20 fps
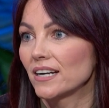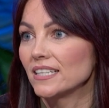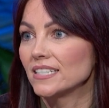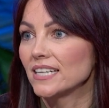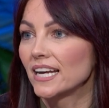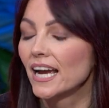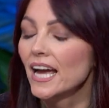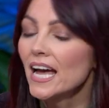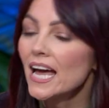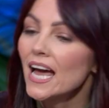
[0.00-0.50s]

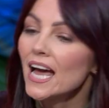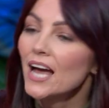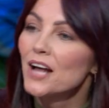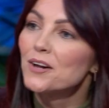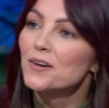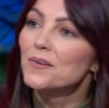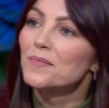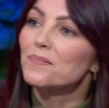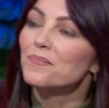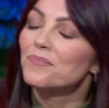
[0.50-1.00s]
So people see
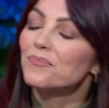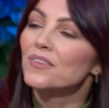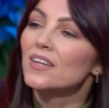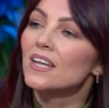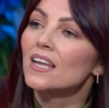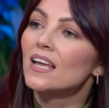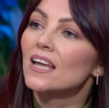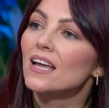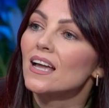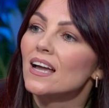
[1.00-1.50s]
different
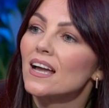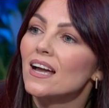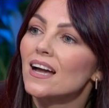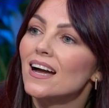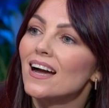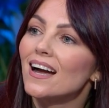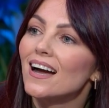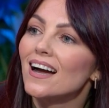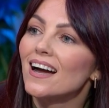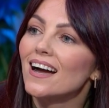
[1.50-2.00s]
interiors,
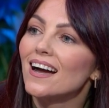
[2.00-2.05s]
people see